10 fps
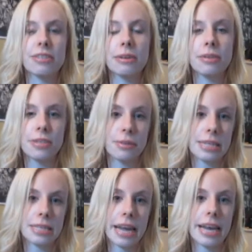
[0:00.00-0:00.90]
They were so
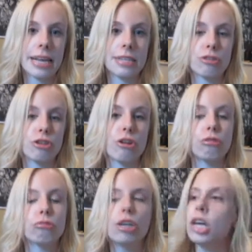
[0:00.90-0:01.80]
excited.
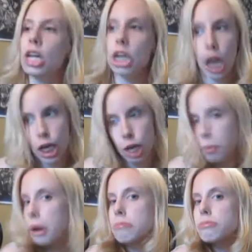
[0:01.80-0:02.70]
So lucky
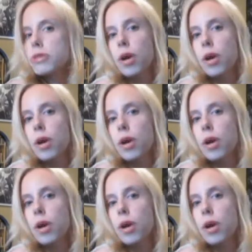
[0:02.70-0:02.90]
bums,